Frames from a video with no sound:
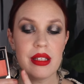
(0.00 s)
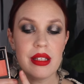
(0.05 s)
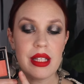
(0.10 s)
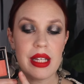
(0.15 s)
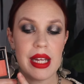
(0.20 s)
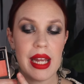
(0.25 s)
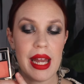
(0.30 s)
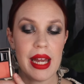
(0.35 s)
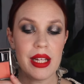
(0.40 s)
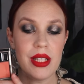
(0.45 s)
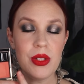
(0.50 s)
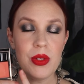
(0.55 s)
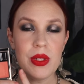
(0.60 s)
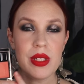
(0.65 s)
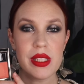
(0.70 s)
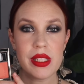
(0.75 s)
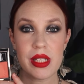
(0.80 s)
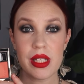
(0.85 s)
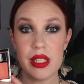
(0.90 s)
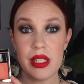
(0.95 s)
They had to
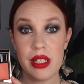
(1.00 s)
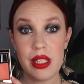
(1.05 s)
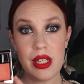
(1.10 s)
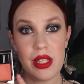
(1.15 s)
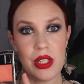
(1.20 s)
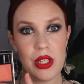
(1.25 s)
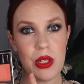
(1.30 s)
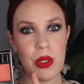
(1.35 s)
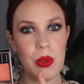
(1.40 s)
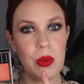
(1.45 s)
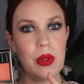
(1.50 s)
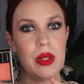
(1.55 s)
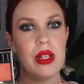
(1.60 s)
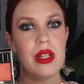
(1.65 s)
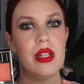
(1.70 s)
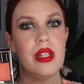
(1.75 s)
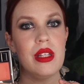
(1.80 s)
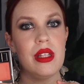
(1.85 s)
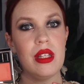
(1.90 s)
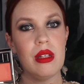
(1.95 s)
discontinue
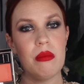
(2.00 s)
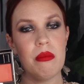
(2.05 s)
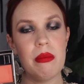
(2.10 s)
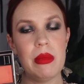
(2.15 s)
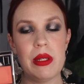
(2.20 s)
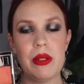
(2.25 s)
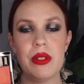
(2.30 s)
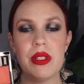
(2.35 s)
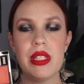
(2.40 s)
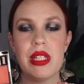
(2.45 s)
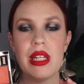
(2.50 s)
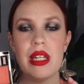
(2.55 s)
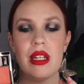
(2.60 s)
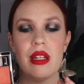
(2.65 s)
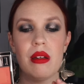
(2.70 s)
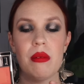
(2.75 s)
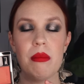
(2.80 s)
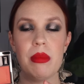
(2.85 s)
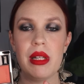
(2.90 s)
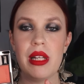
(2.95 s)
the
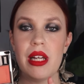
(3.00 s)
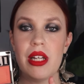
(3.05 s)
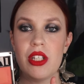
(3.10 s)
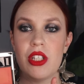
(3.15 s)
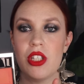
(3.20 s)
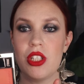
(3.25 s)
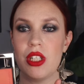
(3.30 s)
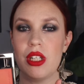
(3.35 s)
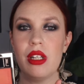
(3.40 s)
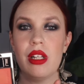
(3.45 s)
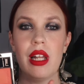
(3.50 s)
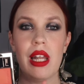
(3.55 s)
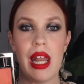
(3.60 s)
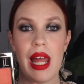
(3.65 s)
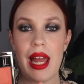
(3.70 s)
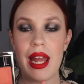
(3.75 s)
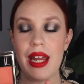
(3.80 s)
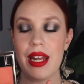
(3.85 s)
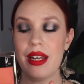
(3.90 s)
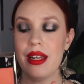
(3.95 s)
melting blush
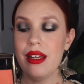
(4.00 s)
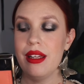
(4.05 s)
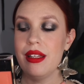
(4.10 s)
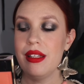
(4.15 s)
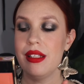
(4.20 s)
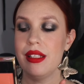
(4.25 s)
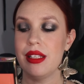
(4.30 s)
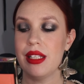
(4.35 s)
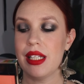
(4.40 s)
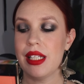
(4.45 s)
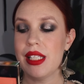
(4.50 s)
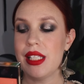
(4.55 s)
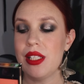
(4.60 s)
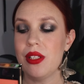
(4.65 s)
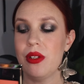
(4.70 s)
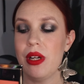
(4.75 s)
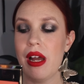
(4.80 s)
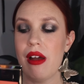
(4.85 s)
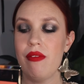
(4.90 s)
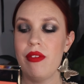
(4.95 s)
line. They
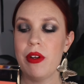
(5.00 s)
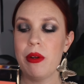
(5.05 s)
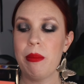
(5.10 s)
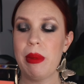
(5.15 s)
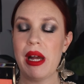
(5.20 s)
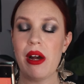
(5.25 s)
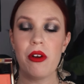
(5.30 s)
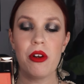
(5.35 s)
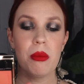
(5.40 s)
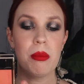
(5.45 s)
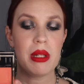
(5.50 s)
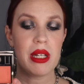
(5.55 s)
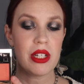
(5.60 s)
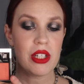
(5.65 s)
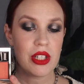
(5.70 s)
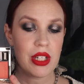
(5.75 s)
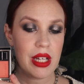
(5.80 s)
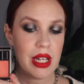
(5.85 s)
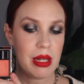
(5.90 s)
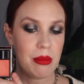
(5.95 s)
still have their powder
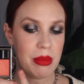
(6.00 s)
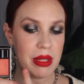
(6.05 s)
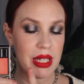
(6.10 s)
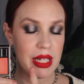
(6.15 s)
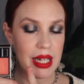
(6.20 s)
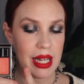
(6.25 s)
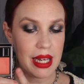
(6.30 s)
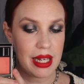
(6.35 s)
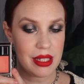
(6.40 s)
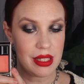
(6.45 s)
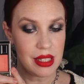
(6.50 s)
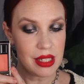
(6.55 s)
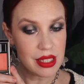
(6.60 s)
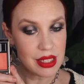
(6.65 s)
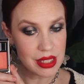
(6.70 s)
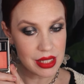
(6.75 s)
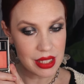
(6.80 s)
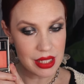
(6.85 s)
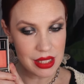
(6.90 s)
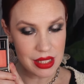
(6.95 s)
blush line, but they had to
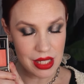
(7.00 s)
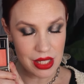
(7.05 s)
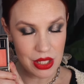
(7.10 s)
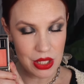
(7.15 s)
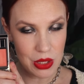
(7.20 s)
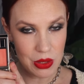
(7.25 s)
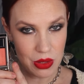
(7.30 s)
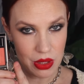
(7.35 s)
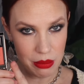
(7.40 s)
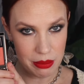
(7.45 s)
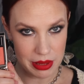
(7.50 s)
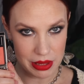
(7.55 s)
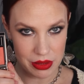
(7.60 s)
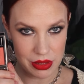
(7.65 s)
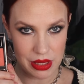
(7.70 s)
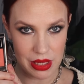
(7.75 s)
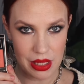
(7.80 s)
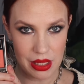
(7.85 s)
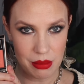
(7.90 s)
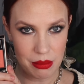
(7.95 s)
discontinue the
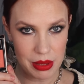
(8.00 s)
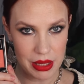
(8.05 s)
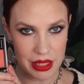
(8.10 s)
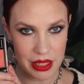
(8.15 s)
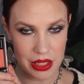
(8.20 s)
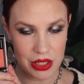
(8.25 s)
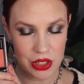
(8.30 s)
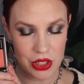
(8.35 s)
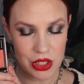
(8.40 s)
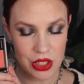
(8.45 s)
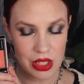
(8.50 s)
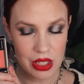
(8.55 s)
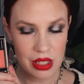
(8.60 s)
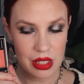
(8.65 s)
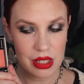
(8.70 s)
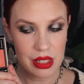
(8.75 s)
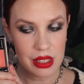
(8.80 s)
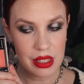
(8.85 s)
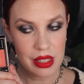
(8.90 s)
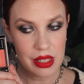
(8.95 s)
melting blush
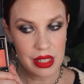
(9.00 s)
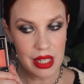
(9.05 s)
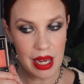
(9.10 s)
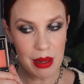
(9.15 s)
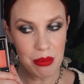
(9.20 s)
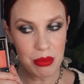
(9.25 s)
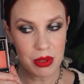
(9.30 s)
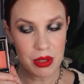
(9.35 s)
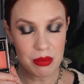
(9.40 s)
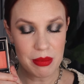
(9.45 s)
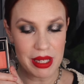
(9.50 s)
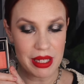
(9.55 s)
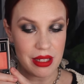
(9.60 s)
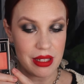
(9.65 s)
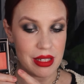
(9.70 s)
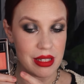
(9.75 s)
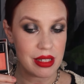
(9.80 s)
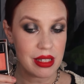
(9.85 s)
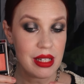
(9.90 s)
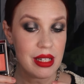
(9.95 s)
that broke my
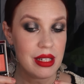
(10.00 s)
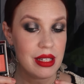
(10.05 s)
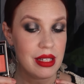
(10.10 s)
heart.